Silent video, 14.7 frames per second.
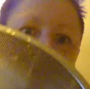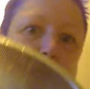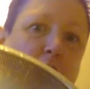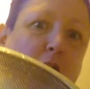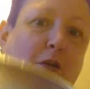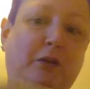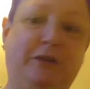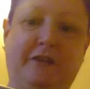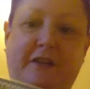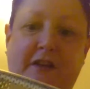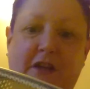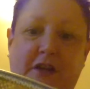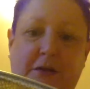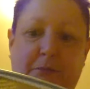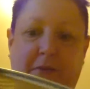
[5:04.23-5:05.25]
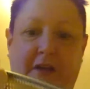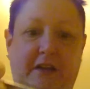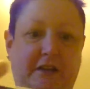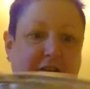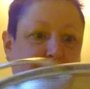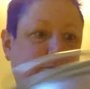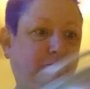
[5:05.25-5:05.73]
of holes in them
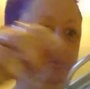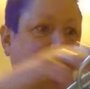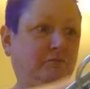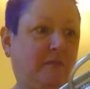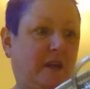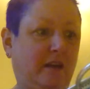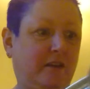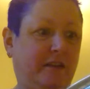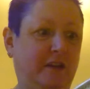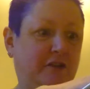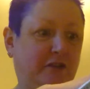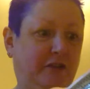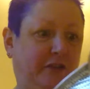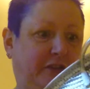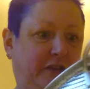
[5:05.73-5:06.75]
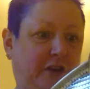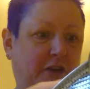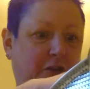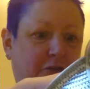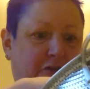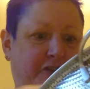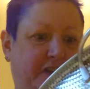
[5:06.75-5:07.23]
and they're just
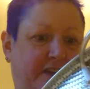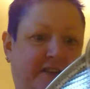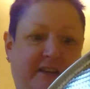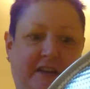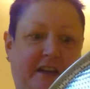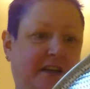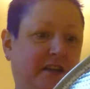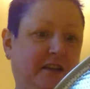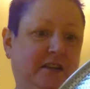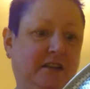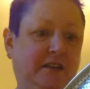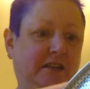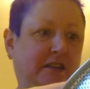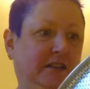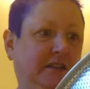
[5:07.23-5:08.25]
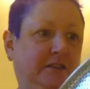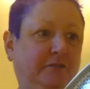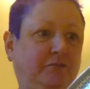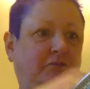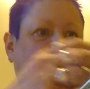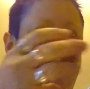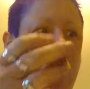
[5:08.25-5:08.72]
so shitty.
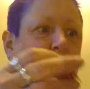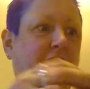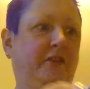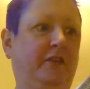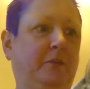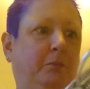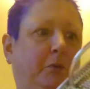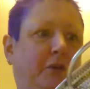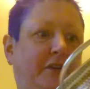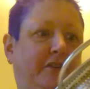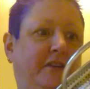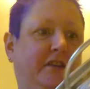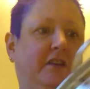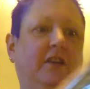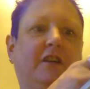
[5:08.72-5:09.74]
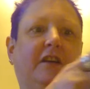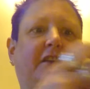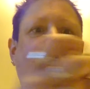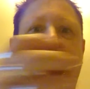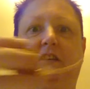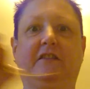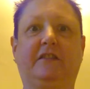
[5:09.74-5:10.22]
I'm very disappointed. Look at
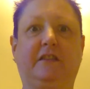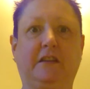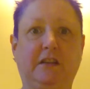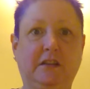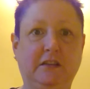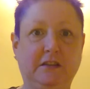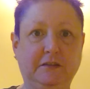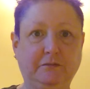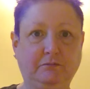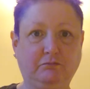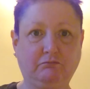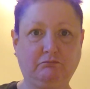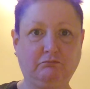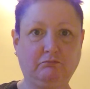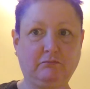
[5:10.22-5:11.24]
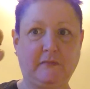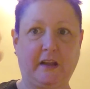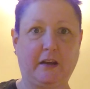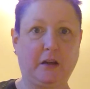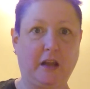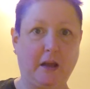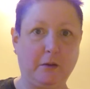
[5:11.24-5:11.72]
this. They
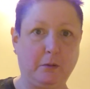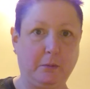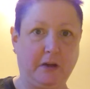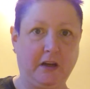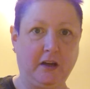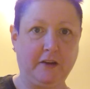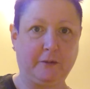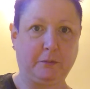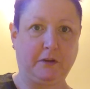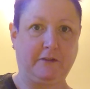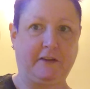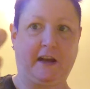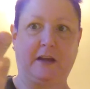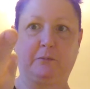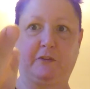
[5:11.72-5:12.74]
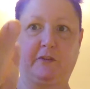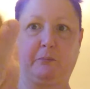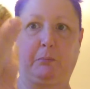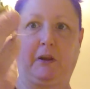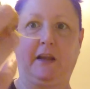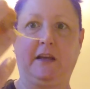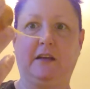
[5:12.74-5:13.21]
could only be a nice one if it hadn't
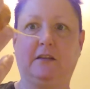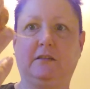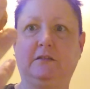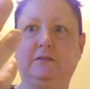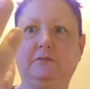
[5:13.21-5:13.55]
split.